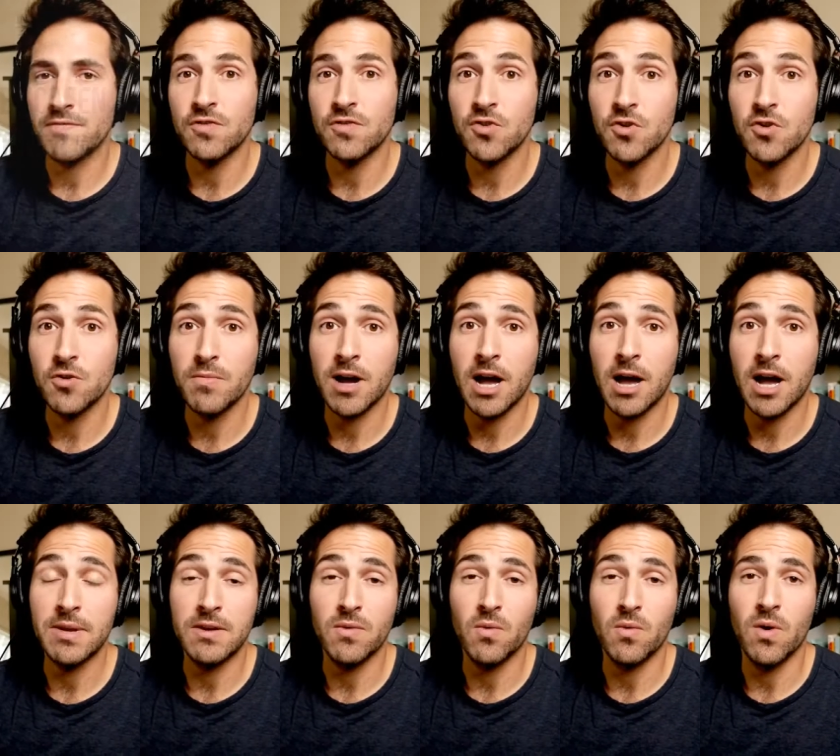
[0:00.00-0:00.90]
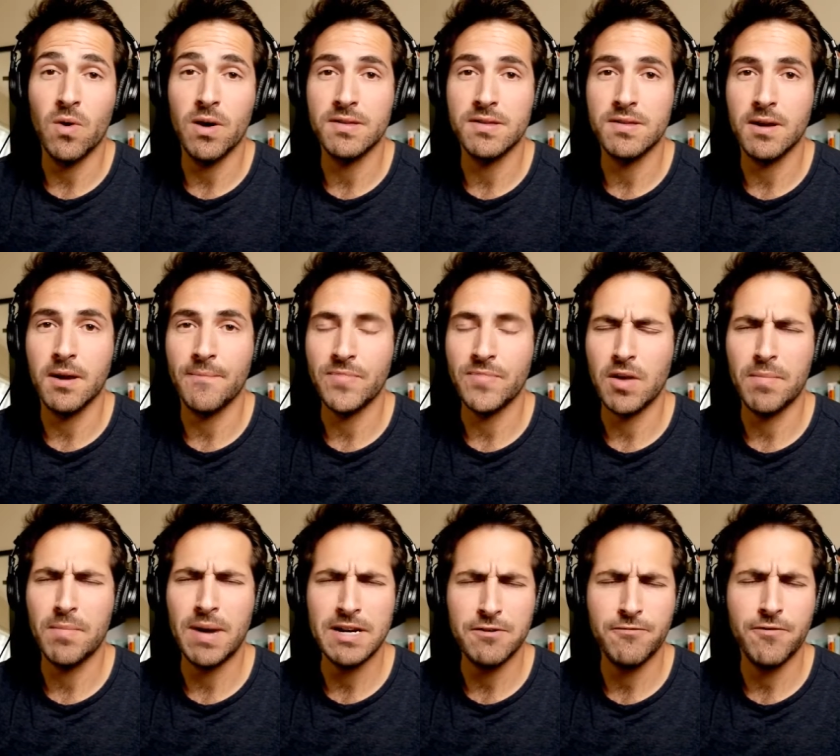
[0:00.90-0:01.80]
the Zoom bombing was
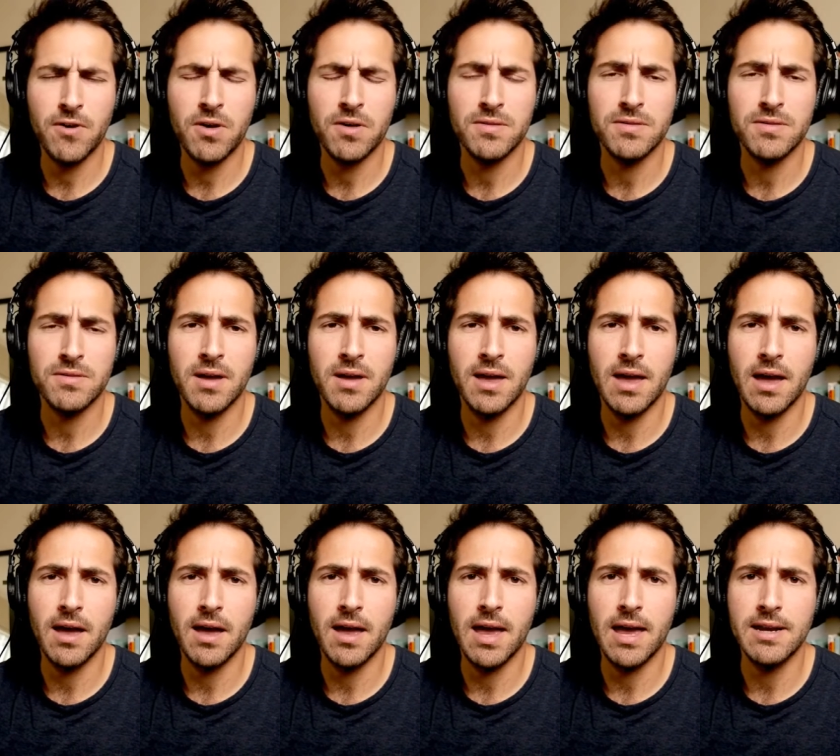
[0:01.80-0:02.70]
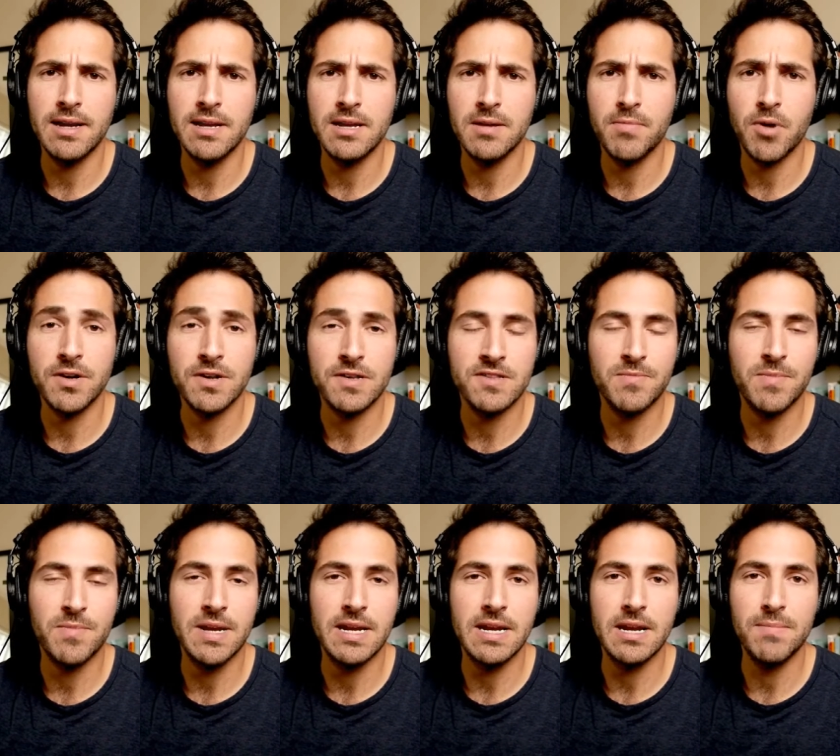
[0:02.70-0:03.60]
by default, any
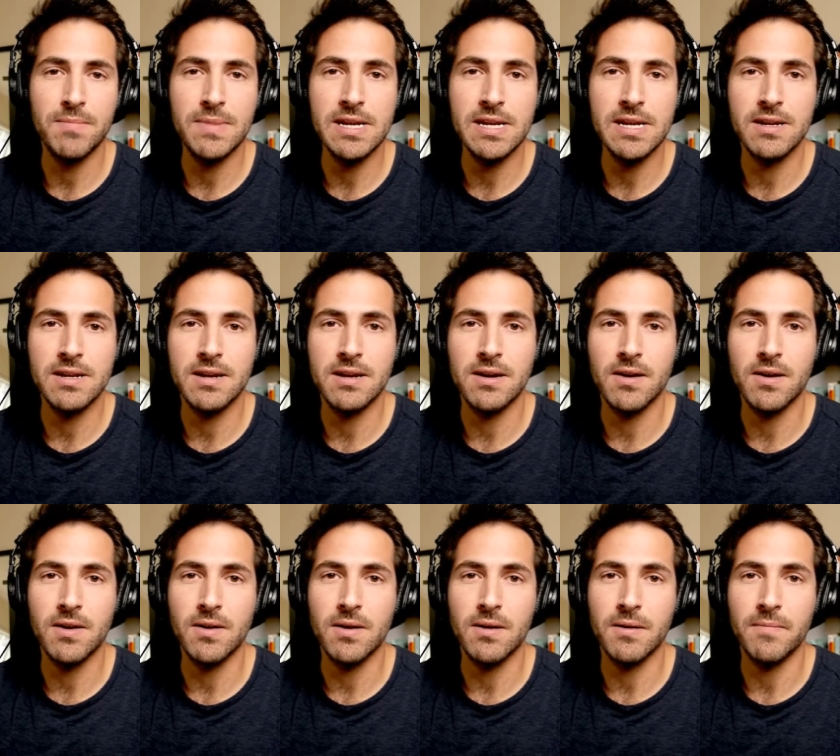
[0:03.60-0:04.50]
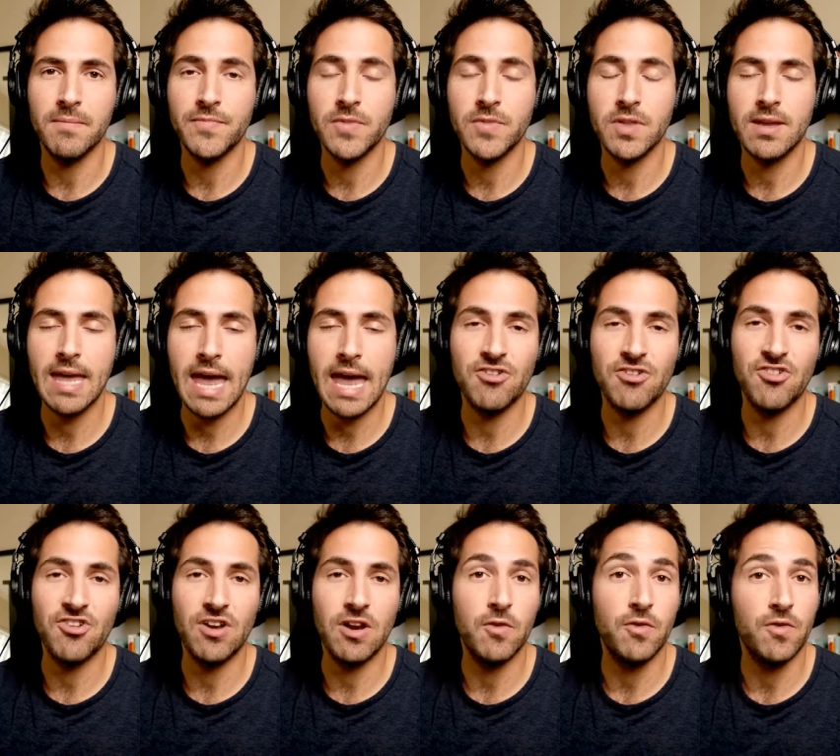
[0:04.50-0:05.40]
participant in a meeting can
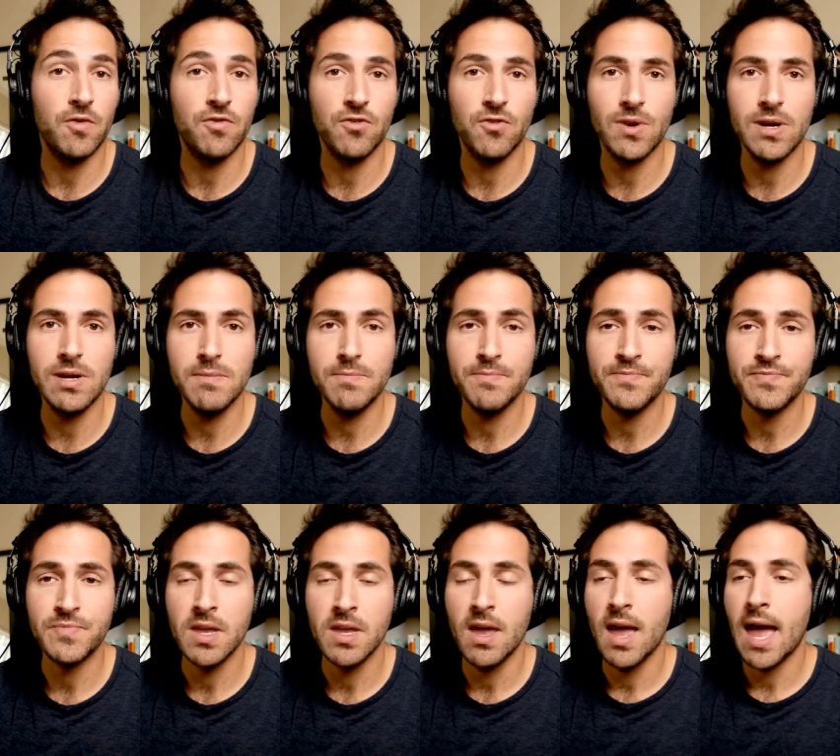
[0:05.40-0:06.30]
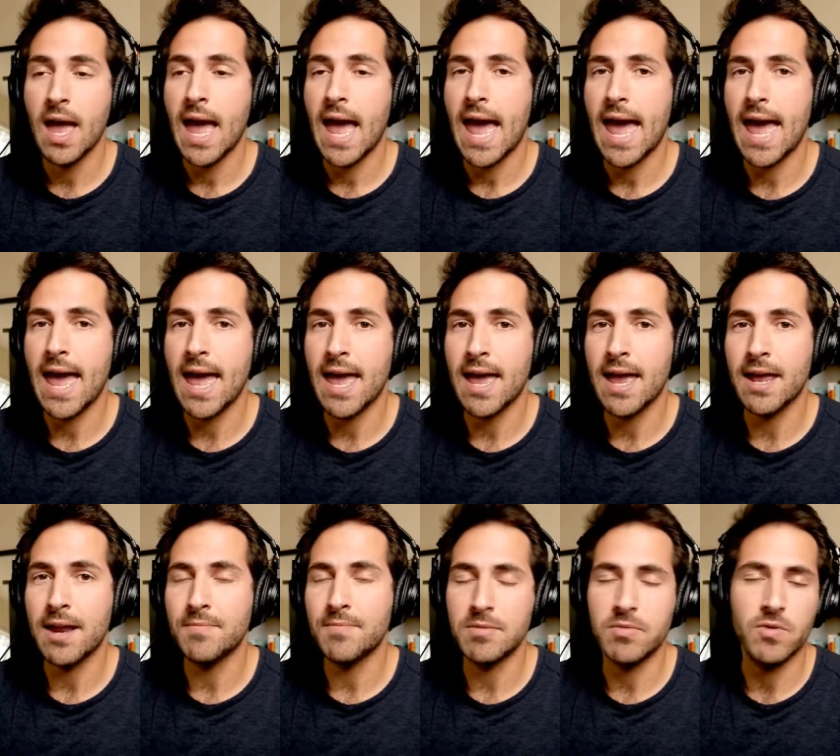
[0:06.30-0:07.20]
share their screen,
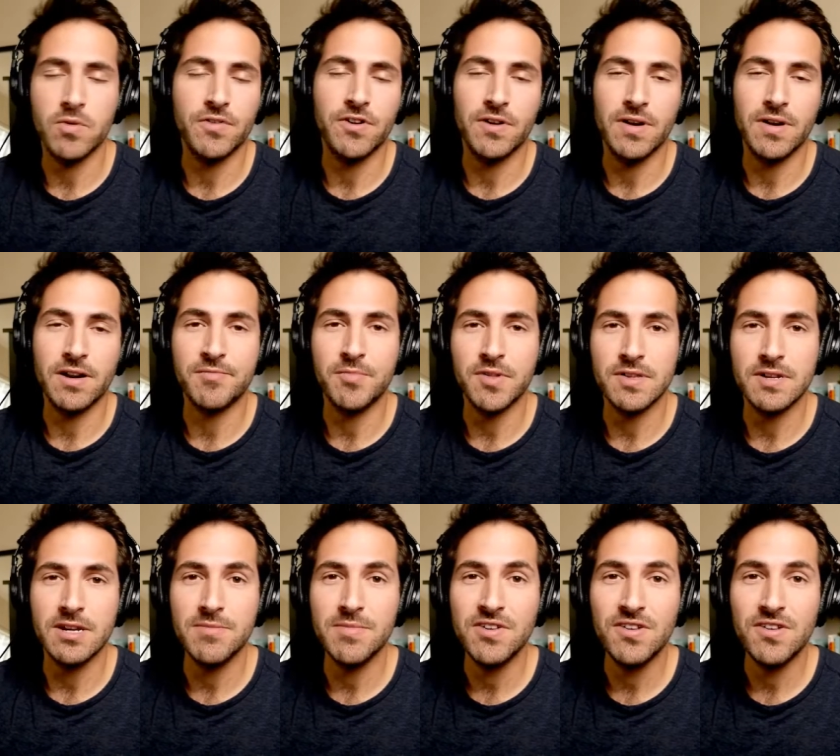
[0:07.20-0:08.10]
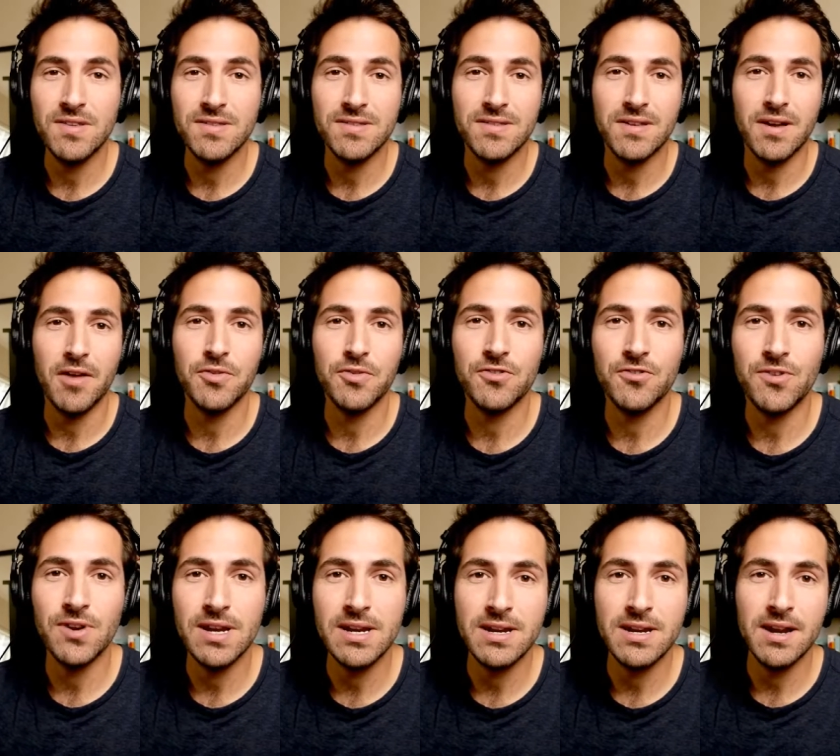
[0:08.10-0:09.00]
and people were sharing explicit images on their
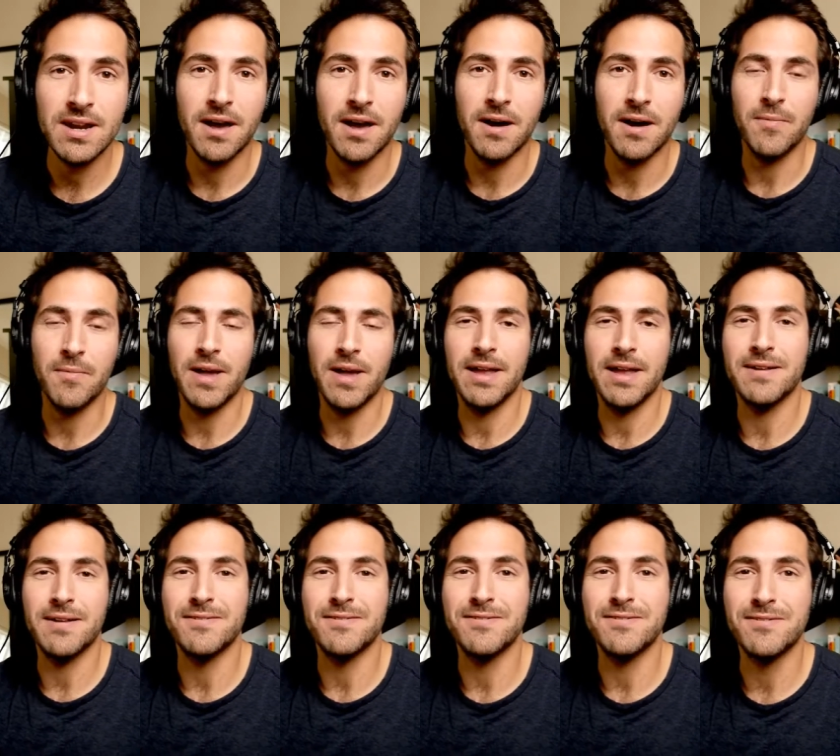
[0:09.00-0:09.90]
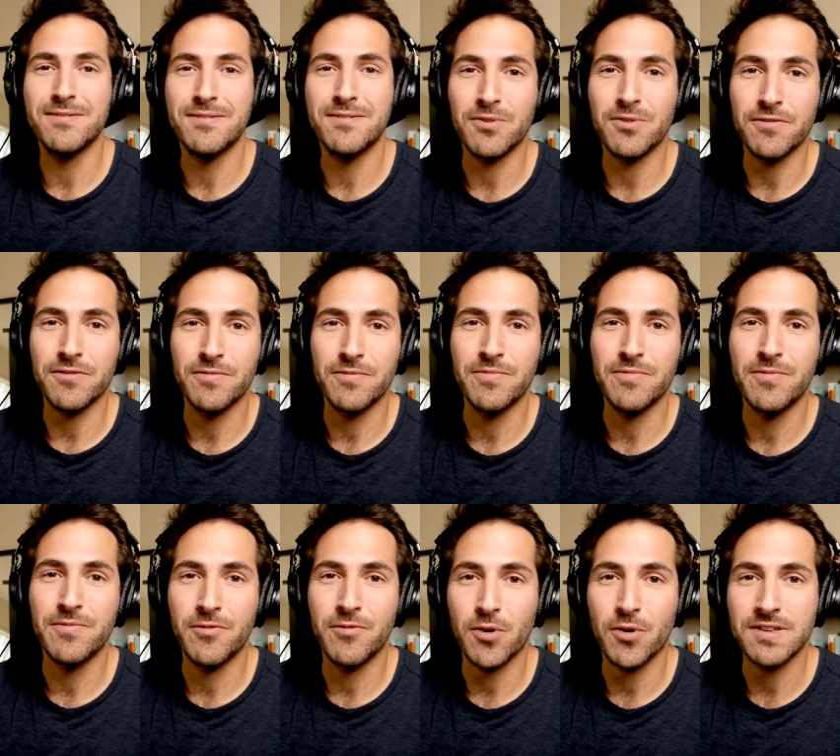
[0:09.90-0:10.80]
screen and sort of
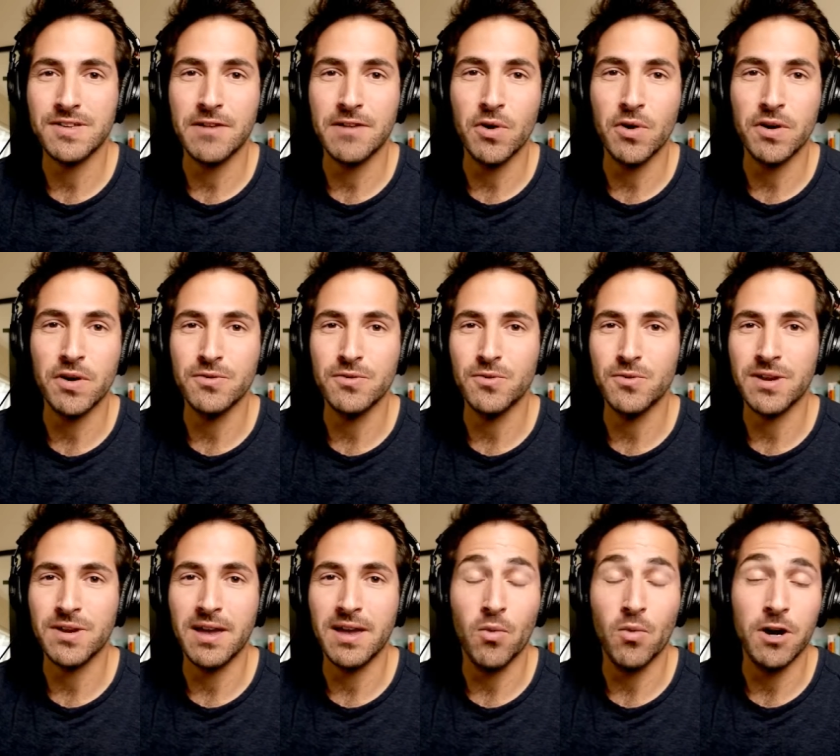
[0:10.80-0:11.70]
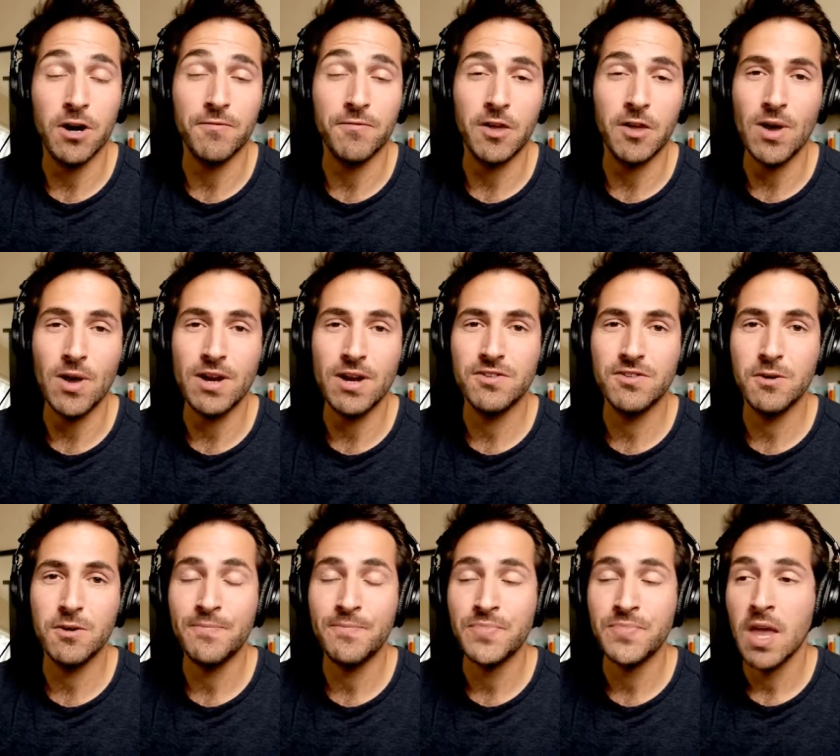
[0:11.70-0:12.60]
forcing everyone to look at whatever they wanted
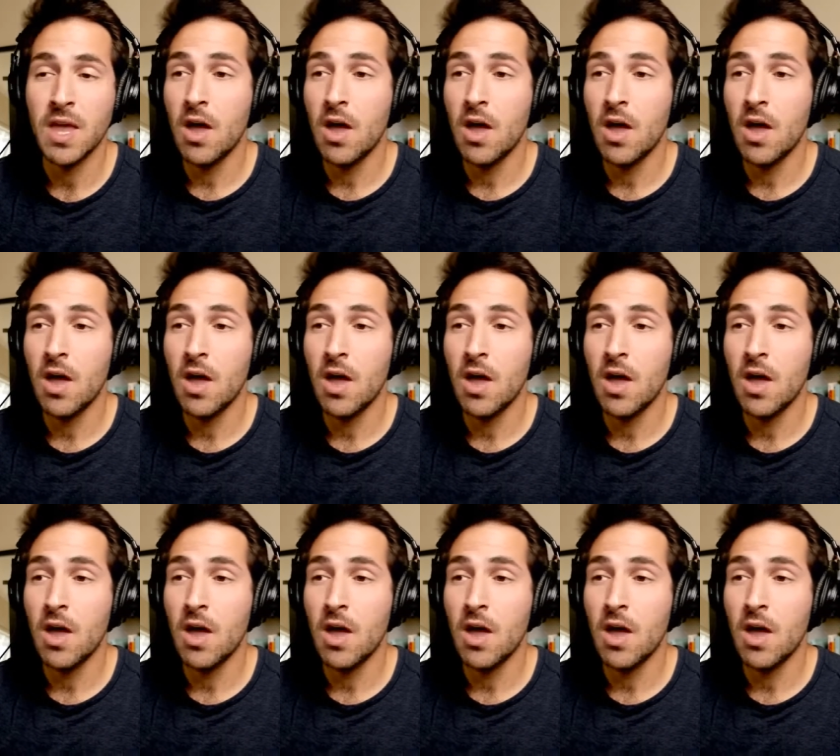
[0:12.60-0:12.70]
to.